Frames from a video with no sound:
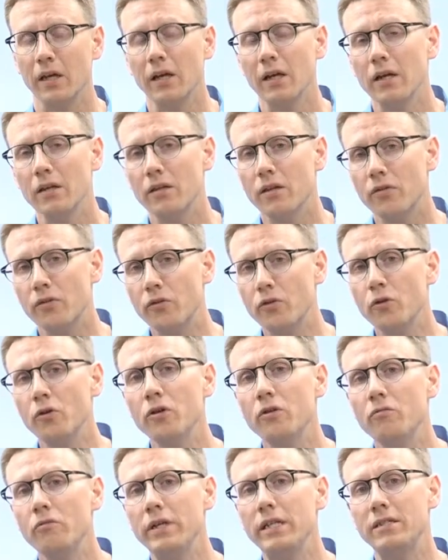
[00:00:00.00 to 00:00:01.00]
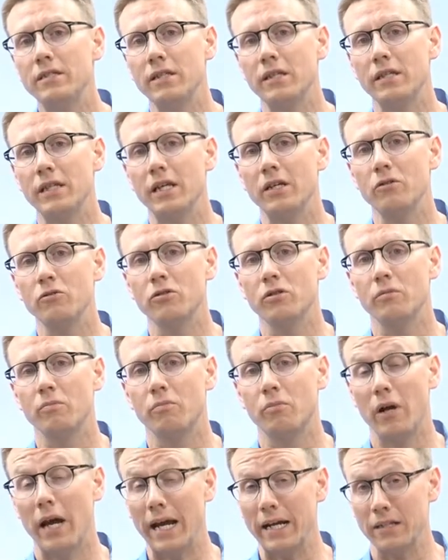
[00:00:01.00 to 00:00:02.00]
The third reason that you should
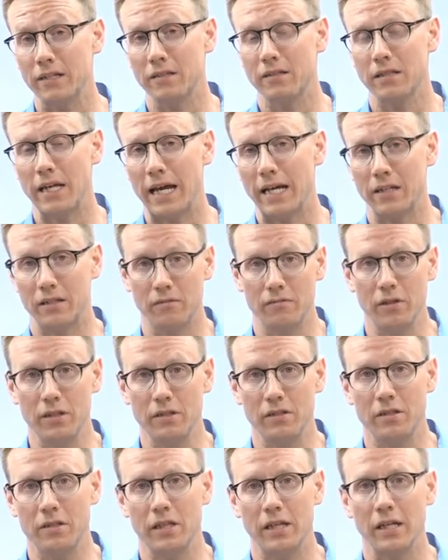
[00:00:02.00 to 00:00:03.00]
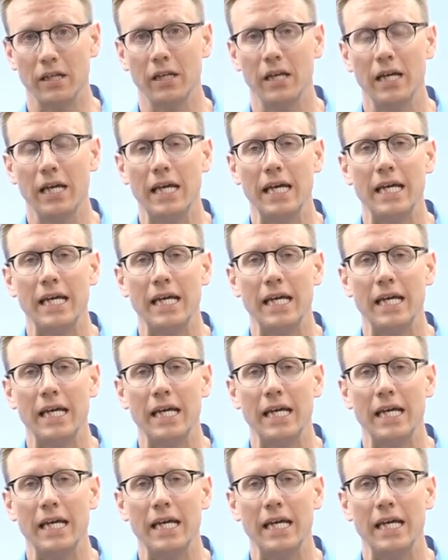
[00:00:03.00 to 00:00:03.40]
practice active listening